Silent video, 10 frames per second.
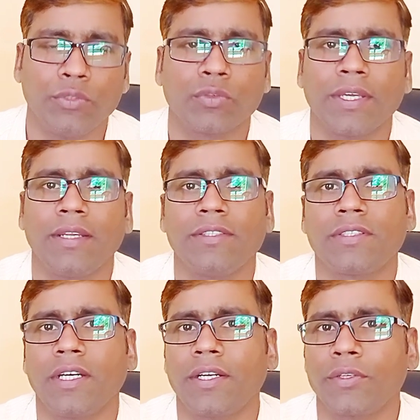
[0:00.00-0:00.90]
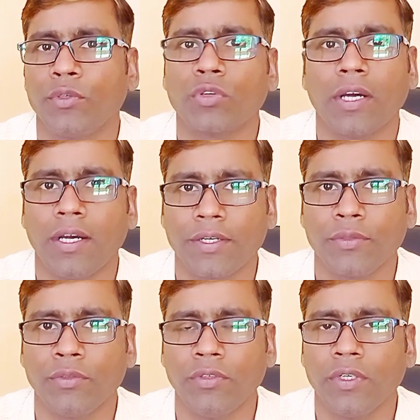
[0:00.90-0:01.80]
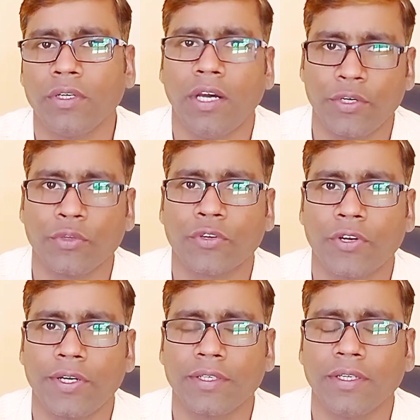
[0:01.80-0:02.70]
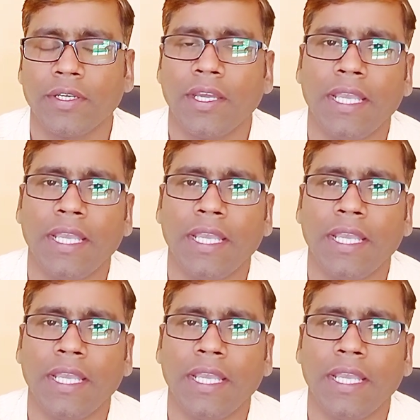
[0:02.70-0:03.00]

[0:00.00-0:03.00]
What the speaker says: you can start your audio recording,